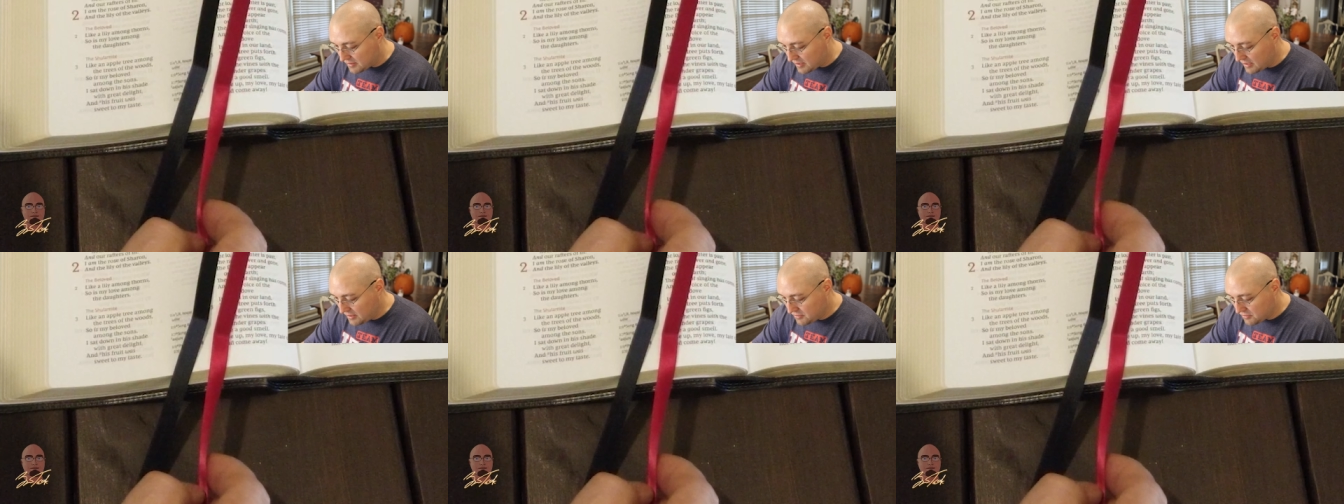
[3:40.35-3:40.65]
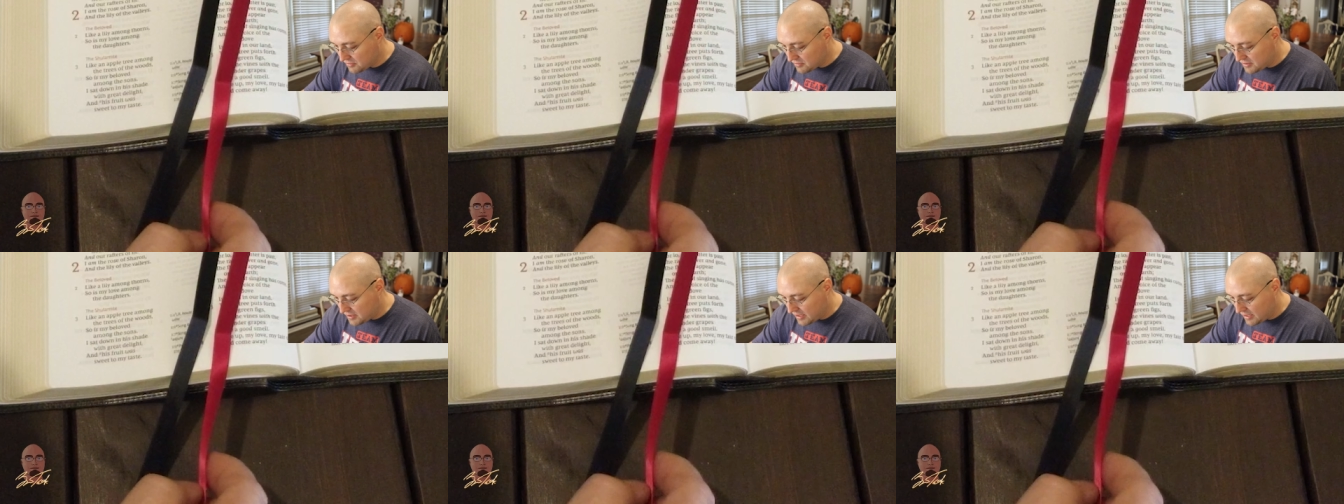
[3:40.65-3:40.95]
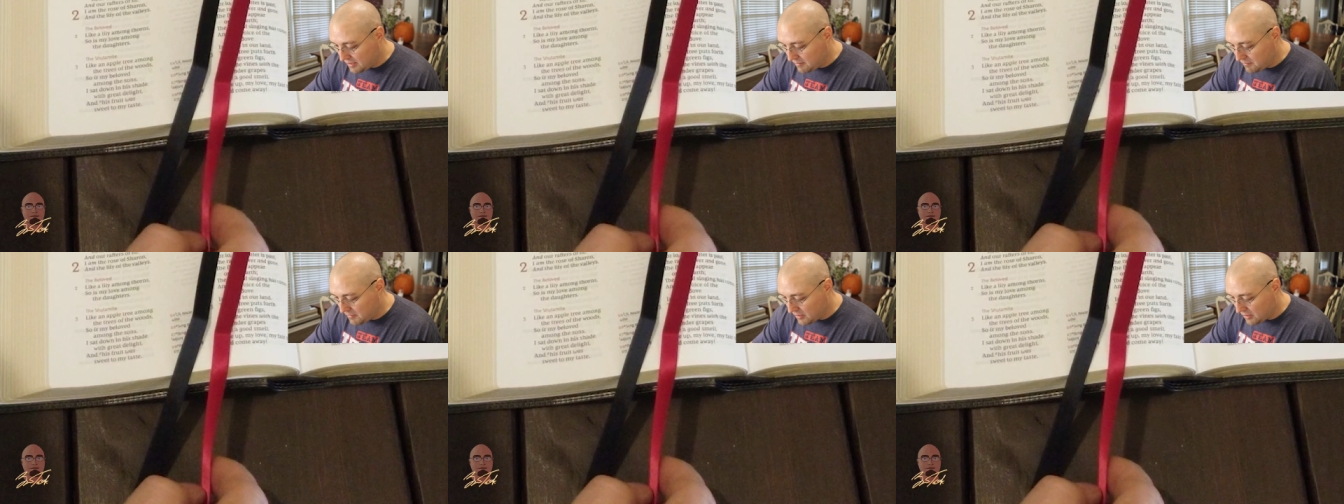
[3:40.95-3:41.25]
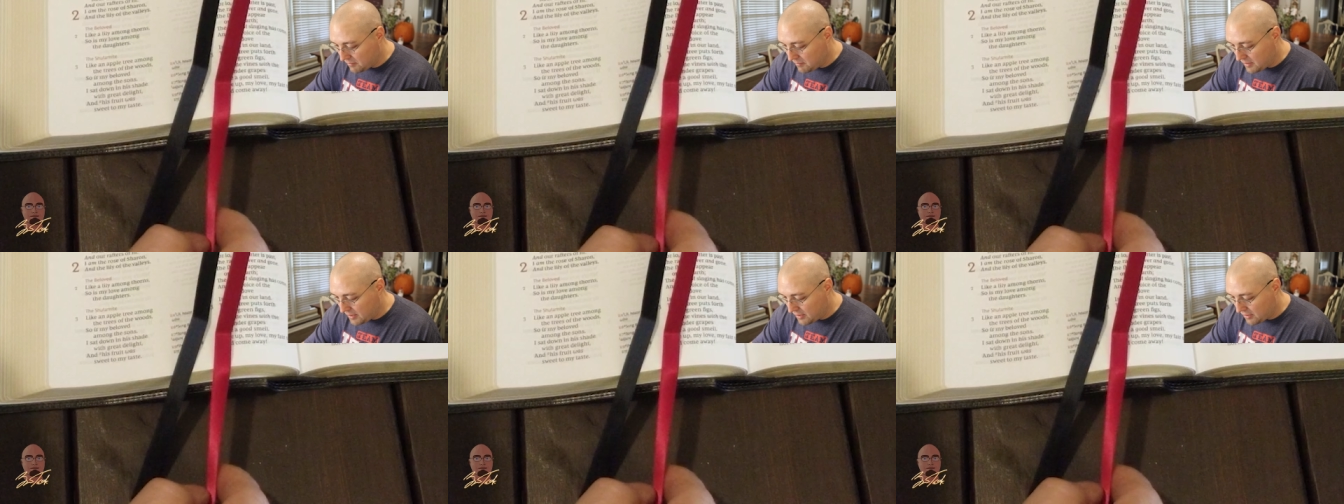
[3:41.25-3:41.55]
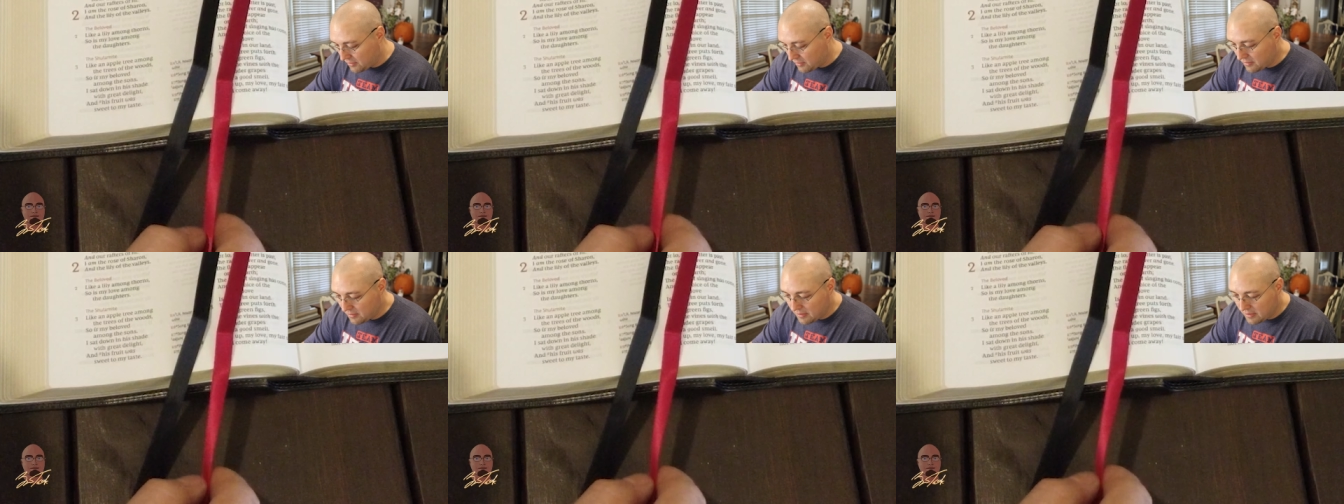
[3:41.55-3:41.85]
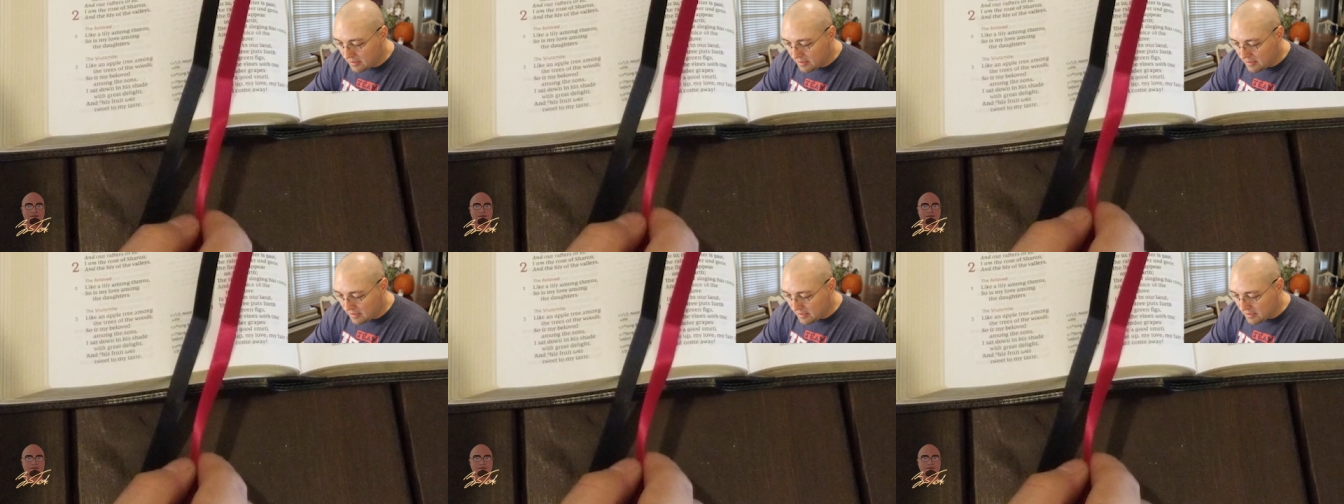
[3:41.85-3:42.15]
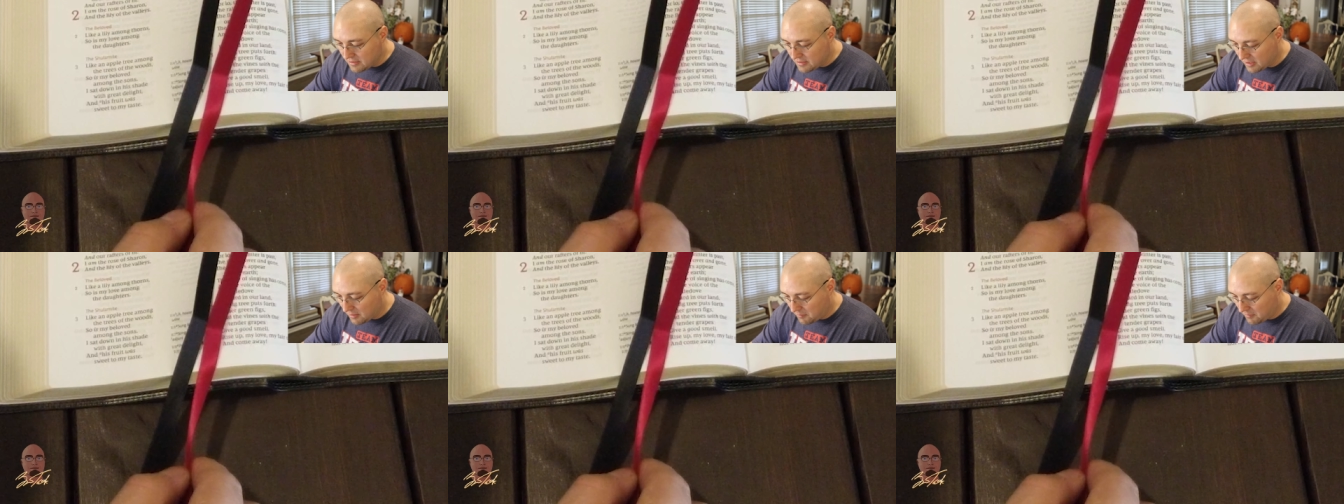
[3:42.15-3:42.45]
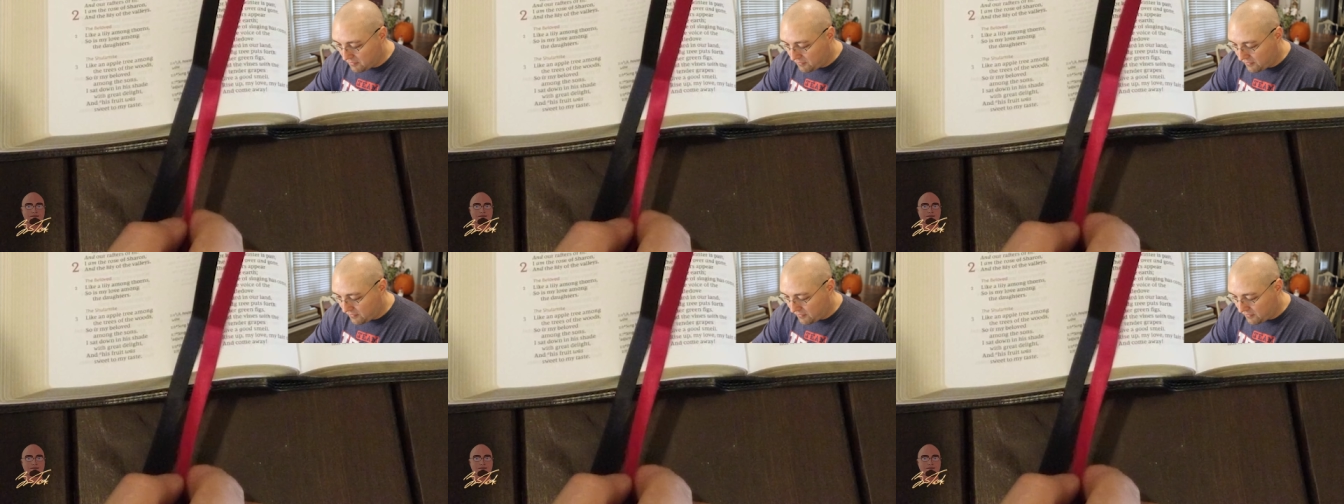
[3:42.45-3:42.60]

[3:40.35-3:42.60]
These are 10 millimeter double